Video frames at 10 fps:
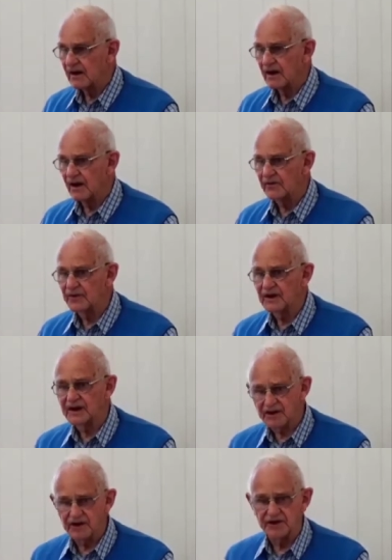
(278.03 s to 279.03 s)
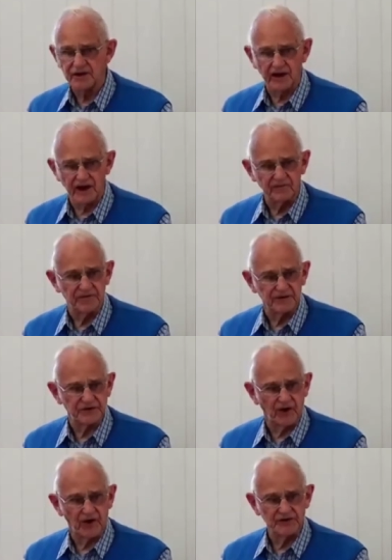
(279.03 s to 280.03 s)
I really need to
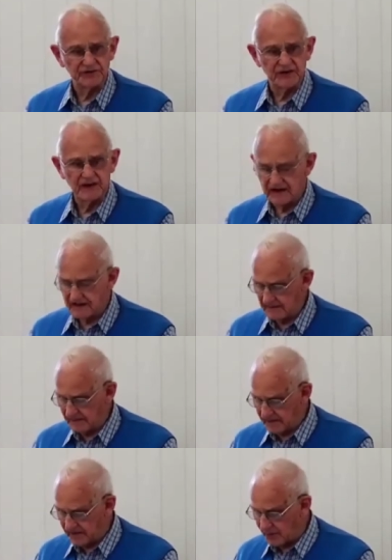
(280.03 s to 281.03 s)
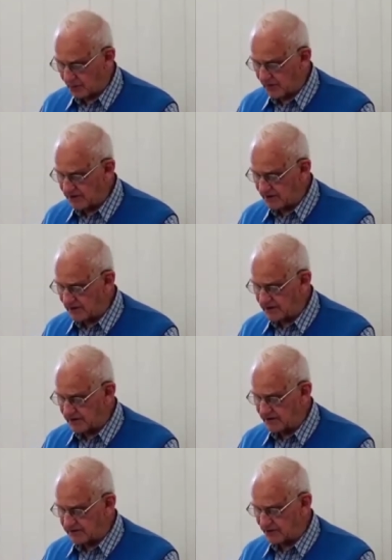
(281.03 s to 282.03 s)
emphasise that we need
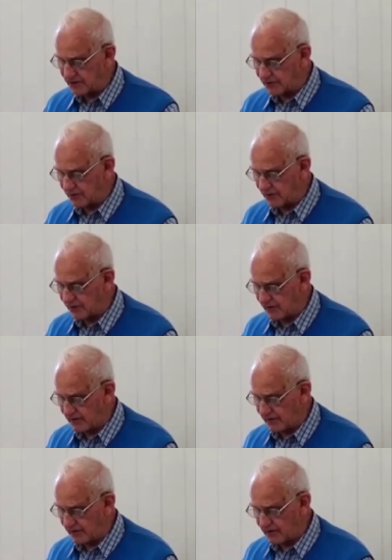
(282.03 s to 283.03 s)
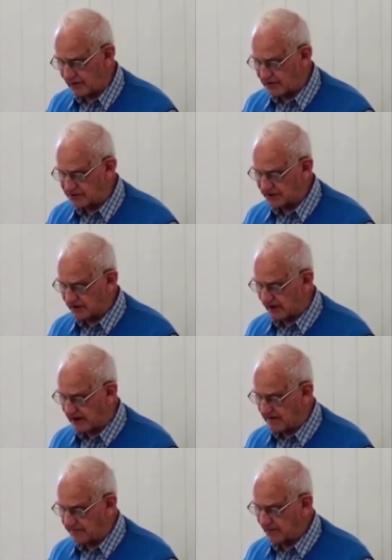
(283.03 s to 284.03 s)
to consider
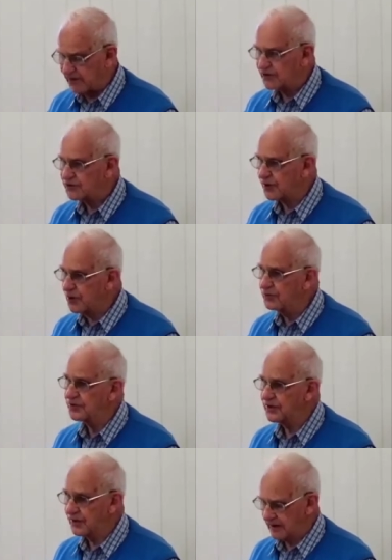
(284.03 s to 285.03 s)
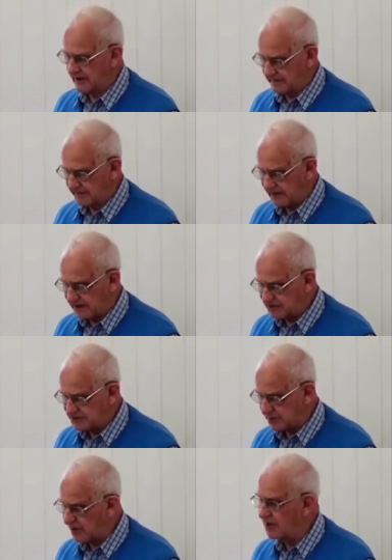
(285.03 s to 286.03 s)
truth is
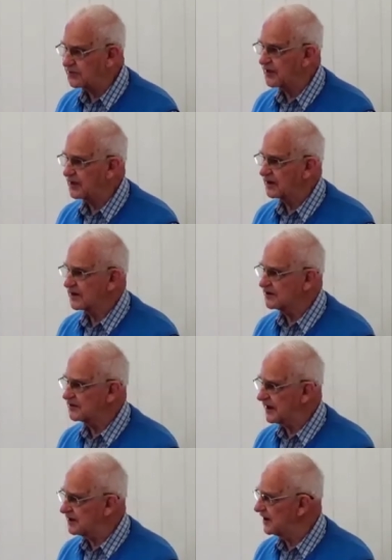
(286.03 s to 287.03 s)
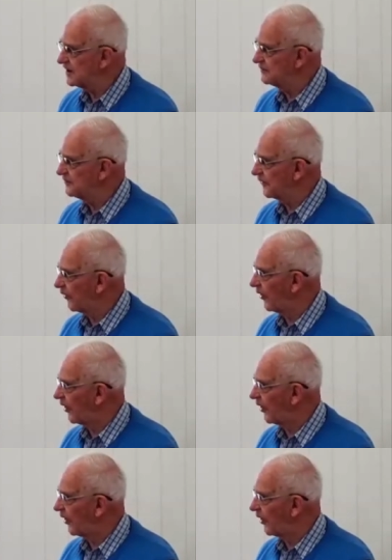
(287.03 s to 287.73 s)
worth contending for.